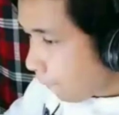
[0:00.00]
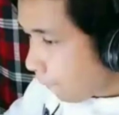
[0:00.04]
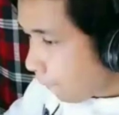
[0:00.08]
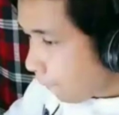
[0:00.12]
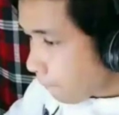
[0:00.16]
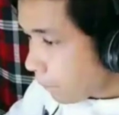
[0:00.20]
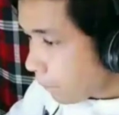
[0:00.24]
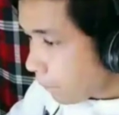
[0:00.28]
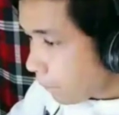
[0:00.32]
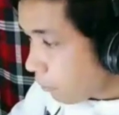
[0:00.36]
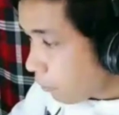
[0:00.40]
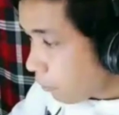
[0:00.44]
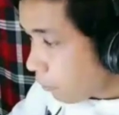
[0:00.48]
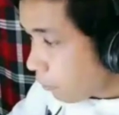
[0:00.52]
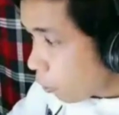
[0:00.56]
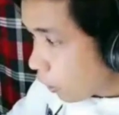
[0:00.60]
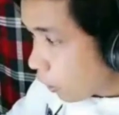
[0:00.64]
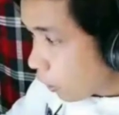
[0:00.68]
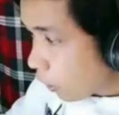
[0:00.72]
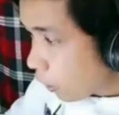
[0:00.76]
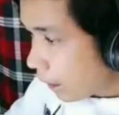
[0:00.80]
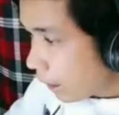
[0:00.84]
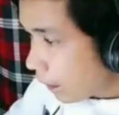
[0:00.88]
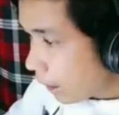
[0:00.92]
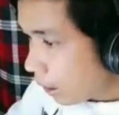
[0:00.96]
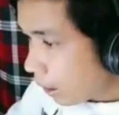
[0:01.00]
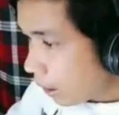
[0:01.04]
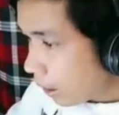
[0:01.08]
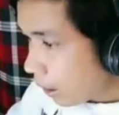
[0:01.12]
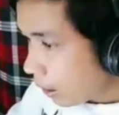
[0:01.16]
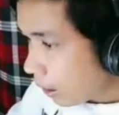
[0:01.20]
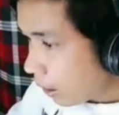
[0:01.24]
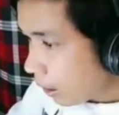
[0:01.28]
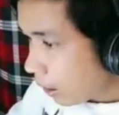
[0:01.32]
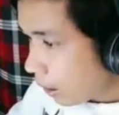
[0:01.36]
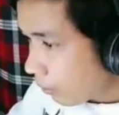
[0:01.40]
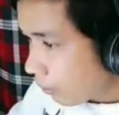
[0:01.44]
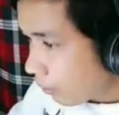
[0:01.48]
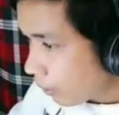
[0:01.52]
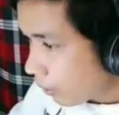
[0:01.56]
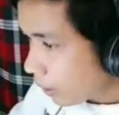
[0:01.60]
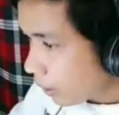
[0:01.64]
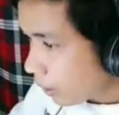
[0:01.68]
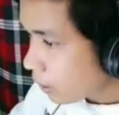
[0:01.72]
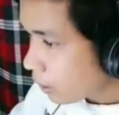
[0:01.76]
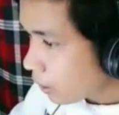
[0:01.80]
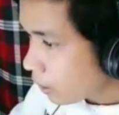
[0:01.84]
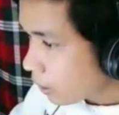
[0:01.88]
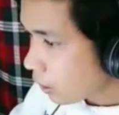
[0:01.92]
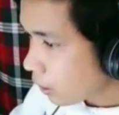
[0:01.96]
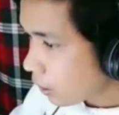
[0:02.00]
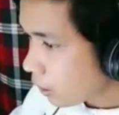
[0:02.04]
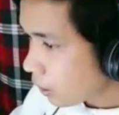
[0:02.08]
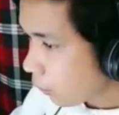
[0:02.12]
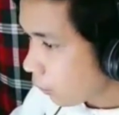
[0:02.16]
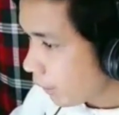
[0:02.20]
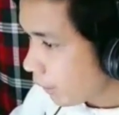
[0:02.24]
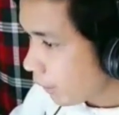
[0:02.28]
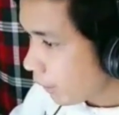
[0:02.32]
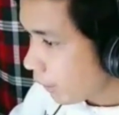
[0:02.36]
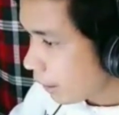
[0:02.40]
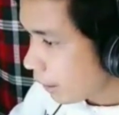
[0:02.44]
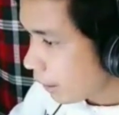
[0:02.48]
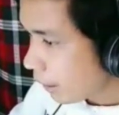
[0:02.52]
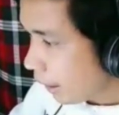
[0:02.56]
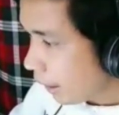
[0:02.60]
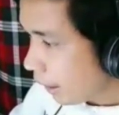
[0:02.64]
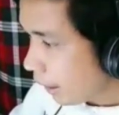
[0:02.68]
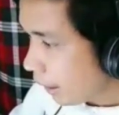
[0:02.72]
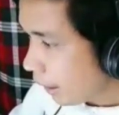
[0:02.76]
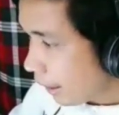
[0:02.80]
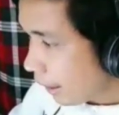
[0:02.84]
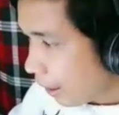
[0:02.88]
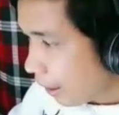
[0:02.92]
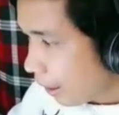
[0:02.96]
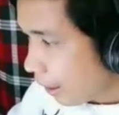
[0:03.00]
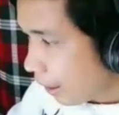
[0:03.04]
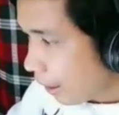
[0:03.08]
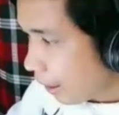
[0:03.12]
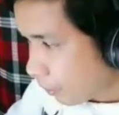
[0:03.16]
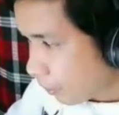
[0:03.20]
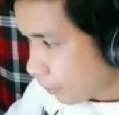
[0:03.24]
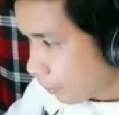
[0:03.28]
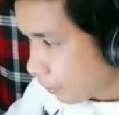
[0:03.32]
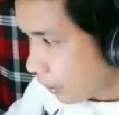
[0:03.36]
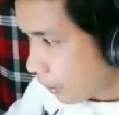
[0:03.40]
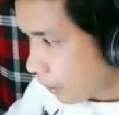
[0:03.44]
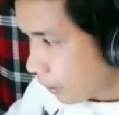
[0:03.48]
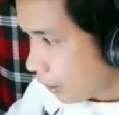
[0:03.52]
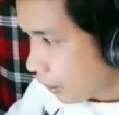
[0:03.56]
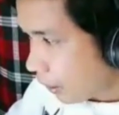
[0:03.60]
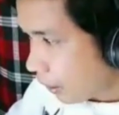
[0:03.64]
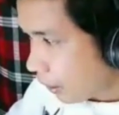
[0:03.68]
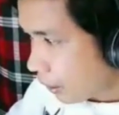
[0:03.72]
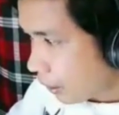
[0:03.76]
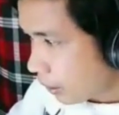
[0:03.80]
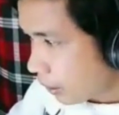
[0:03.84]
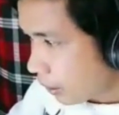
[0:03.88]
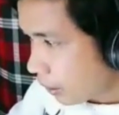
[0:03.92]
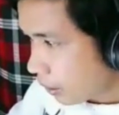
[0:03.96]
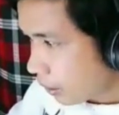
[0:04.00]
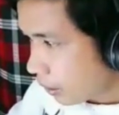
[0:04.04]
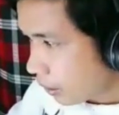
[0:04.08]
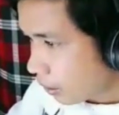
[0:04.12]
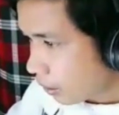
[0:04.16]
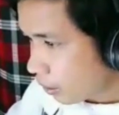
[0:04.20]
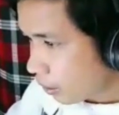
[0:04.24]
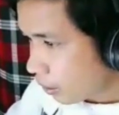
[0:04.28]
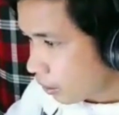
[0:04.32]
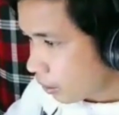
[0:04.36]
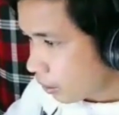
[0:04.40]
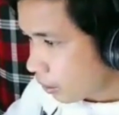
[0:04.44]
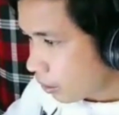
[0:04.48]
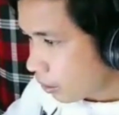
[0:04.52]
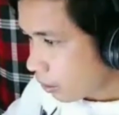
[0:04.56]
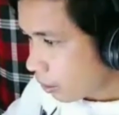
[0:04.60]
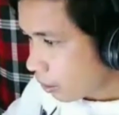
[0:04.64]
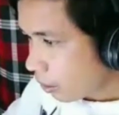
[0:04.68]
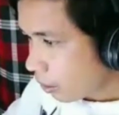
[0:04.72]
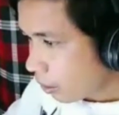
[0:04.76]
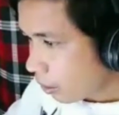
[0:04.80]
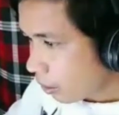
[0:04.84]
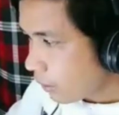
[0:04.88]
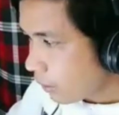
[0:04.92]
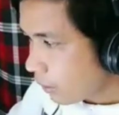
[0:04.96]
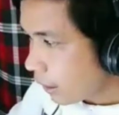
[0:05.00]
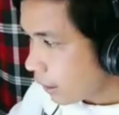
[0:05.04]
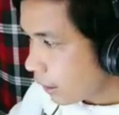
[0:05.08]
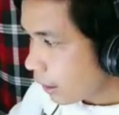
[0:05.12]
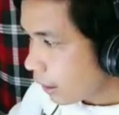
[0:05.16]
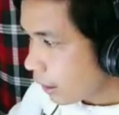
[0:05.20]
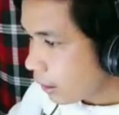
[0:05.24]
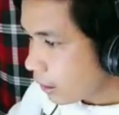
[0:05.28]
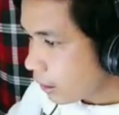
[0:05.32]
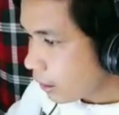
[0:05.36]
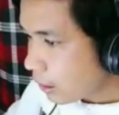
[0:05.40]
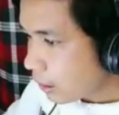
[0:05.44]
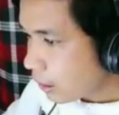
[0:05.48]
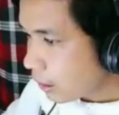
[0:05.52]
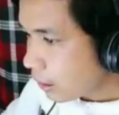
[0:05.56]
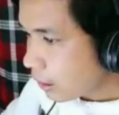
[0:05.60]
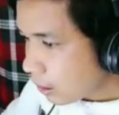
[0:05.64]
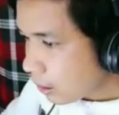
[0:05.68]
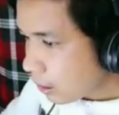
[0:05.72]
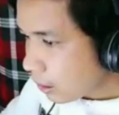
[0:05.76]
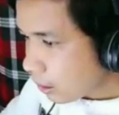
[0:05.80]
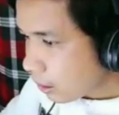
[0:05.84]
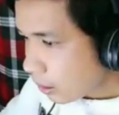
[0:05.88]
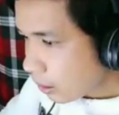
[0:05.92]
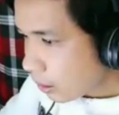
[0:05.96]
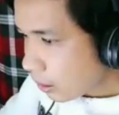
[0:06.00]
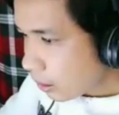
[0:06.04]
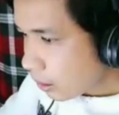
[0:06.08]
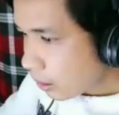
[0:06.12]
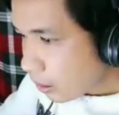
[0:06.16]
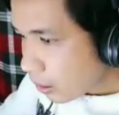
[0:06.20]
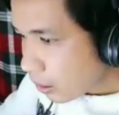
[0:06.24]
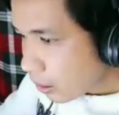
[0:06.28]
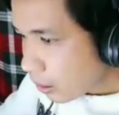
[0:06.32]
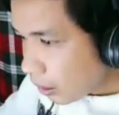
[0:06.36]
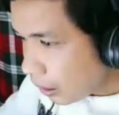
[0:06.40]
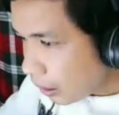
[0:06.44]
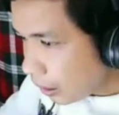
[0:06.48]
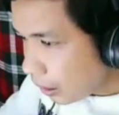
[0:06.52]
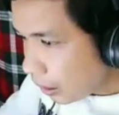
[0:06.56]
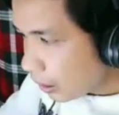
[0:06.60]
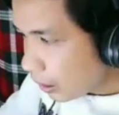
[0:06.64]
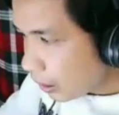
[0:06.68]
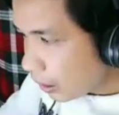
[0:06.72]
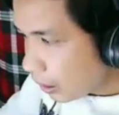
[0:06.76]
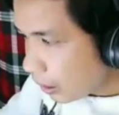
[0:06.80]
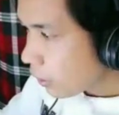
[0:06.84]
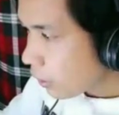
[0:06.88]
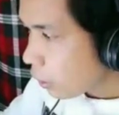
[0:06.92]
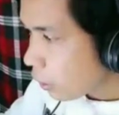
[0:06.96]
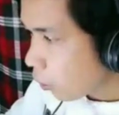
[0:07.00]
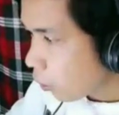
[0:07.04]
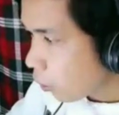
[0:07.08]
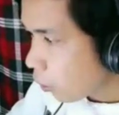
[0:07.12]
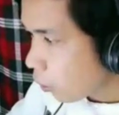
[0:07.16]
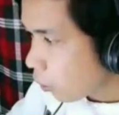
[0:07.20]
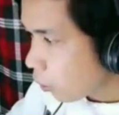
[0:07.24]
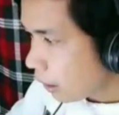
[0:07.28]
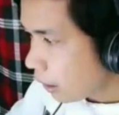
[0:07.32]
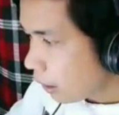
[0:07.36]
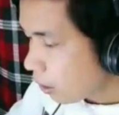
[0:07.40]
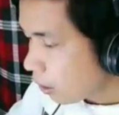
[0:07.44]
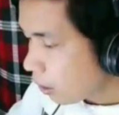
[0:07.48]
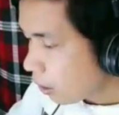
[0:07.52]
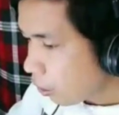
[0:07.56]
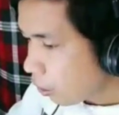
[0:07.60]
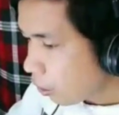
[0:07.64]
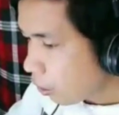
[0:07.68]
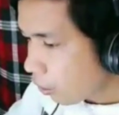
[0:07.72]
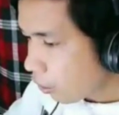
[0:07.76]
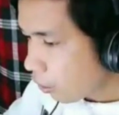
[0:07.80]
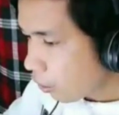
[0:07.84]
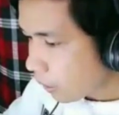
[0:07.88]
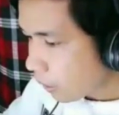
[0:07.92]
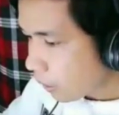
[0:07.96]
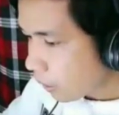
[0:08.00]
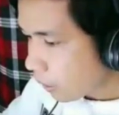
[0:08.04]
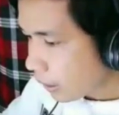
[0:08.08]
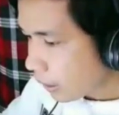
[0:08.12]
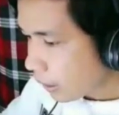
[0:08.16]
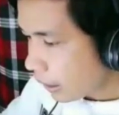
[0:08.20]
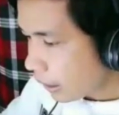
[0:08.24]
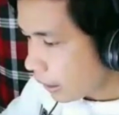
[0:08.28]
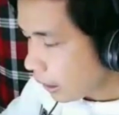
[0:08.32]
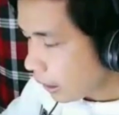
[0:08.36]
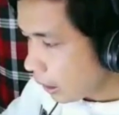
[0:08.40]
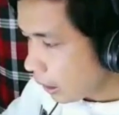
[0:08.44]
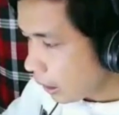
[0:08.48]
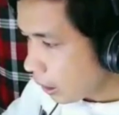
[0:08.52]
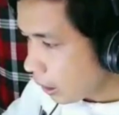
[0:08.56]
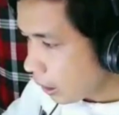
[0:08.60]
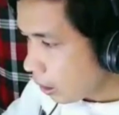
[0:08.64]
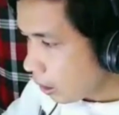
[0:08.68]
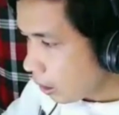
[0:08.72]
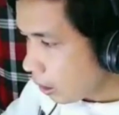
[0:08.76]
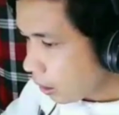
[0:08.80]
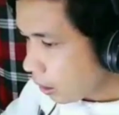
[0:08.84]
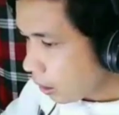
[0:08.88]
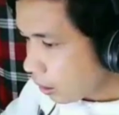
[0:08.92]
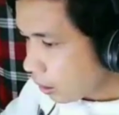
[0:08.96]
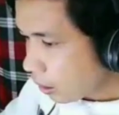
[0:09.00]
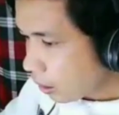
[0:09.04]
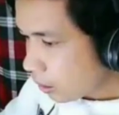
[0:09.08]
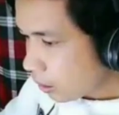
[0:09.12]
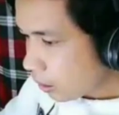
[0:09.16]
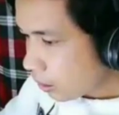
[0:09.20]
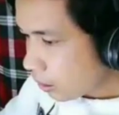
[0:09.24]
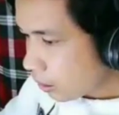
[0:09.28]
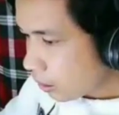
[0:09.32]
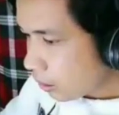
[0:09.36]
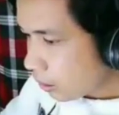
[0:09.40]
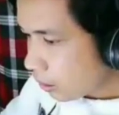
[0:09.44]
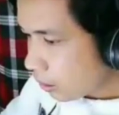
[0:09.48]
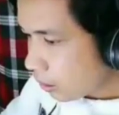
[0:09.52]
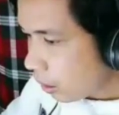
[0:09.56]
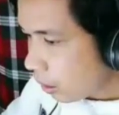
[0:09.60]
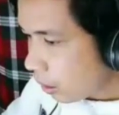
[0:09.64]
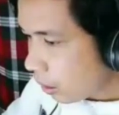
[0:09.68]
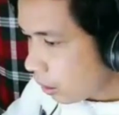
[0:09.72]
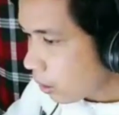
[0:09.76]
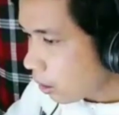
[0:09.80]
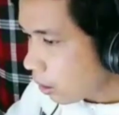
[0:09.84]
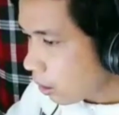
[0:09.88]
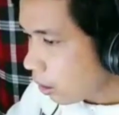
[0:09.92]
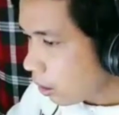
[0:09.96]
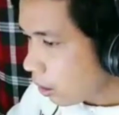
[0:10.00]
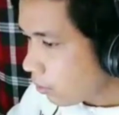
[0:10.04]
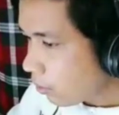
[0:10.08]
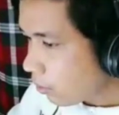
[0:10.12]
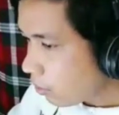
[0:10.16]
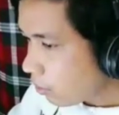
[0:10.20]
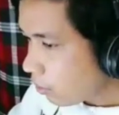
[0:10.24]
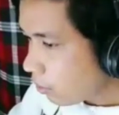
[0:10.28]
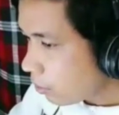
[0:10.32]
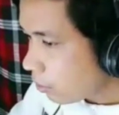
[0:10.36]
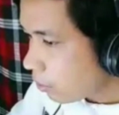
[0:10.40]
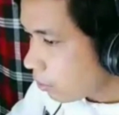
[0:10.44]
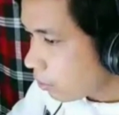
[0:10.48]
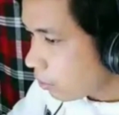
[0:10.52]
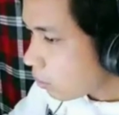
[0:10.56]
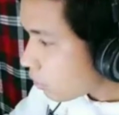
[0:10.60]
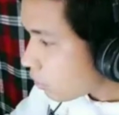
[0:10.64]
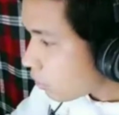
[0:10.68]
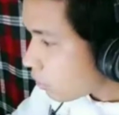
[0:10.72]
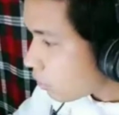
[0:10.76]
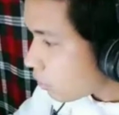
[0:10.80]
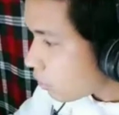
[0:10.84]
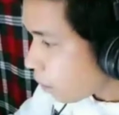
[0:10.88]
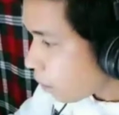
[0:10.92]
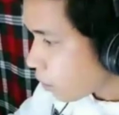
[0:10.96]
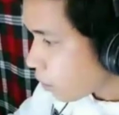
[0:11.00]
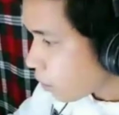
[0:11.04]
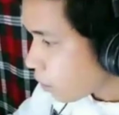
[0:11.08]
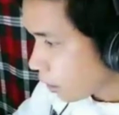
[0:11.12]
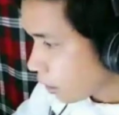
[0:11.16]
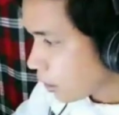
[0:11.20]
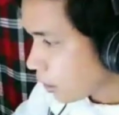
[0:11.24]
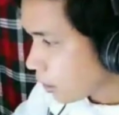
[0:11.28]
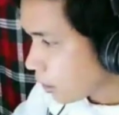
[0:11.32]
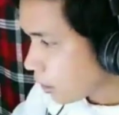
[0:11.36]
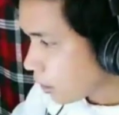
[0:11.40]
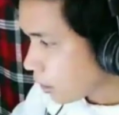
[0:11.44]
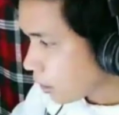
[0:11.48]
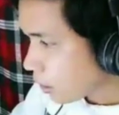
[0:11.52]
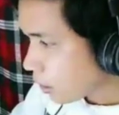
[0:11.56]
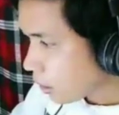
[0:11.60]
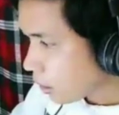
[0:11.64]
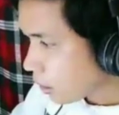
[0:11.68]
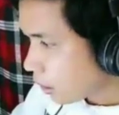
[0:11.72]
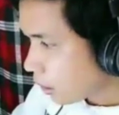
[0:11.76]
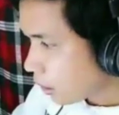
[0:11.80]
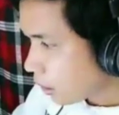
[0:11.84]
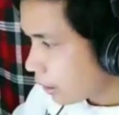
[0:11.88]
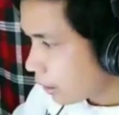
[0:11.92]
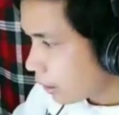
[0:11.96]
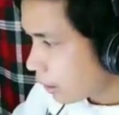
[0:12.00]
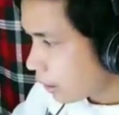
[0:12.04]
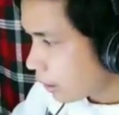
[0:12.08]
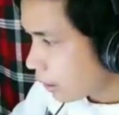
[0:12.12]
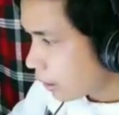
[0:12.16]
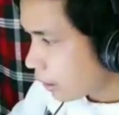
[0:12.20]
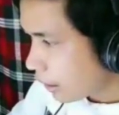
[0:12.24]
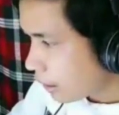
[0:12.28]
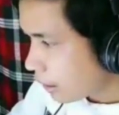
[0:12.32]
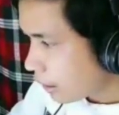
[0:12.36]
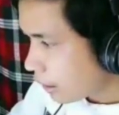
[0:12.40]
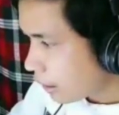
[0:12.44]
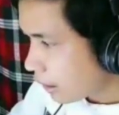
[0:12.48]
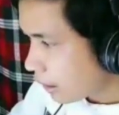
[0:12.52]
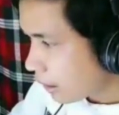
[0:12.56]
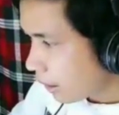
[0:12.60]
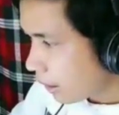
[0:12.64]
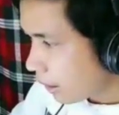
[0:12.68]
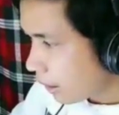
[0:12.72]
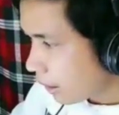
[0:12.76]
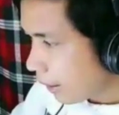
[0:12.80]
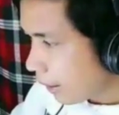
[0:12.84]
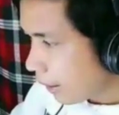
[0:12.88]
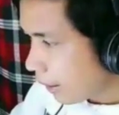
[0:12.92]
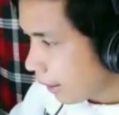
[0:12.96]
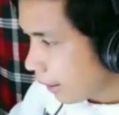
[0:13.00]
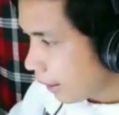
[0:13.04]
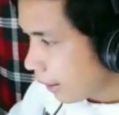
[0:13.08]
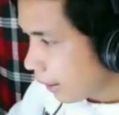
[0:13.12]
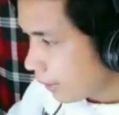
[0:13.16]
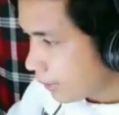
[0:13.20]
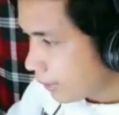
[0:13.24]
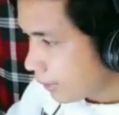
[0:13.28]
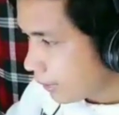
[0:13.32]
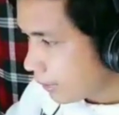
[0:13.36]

before versus the weight after of the nth individual over the number of subjects, and that is n.